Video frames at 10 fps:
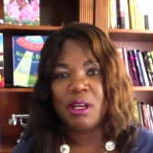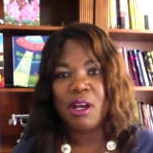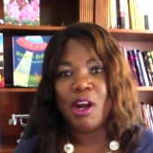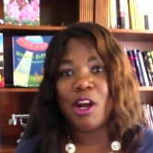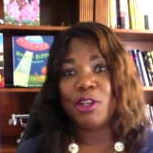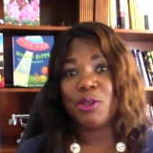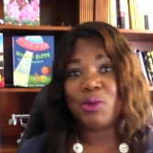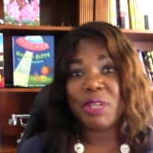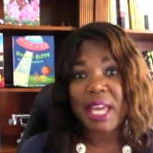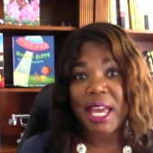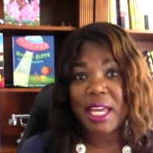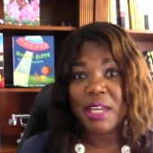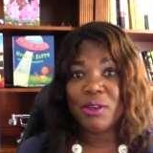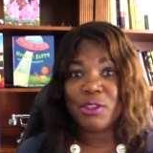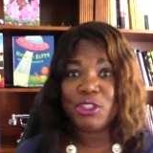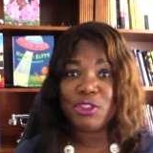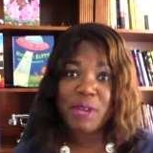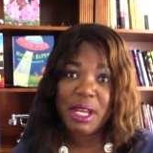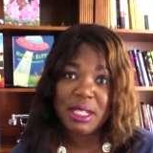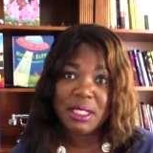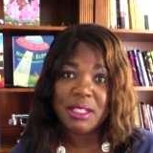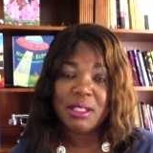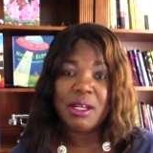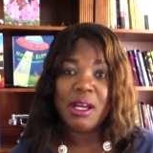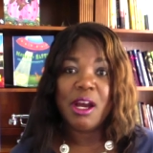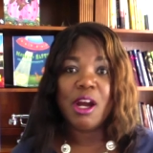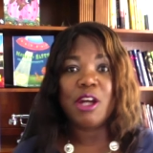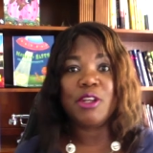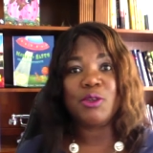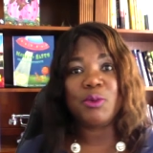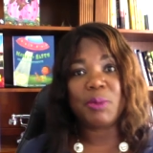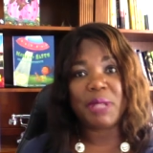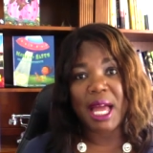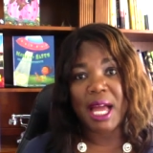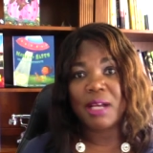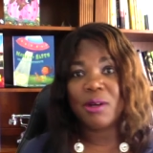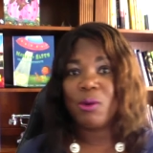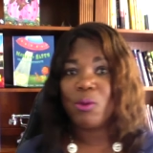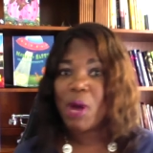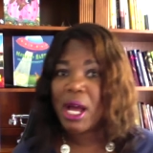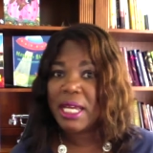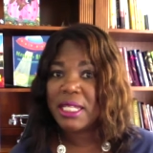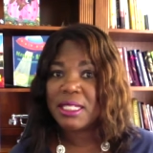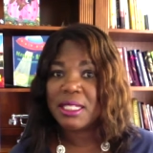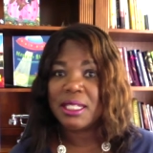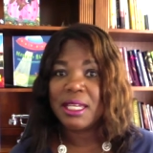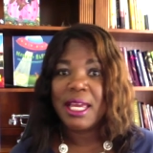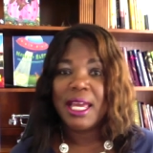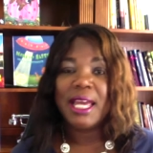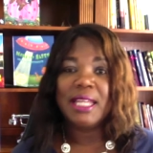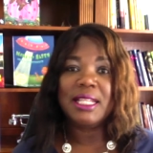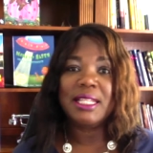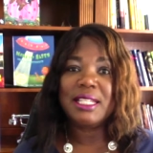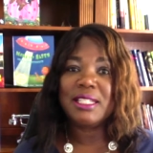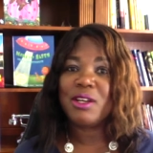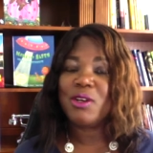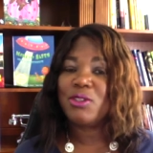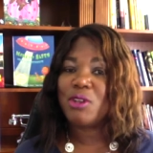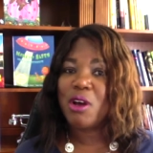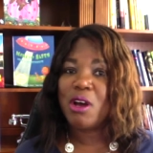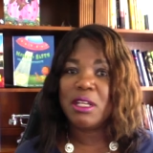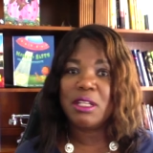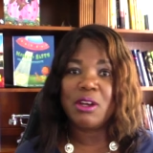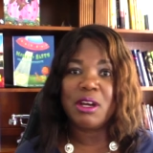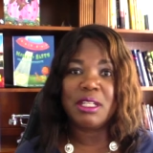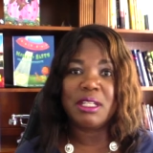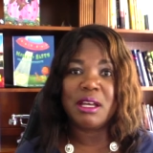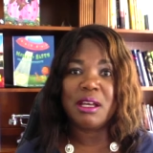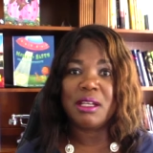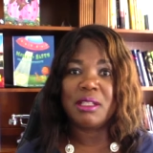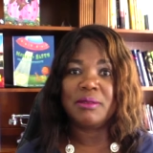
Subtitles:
Are you gay or straight? Are you black or white? And the list goes on and on and on.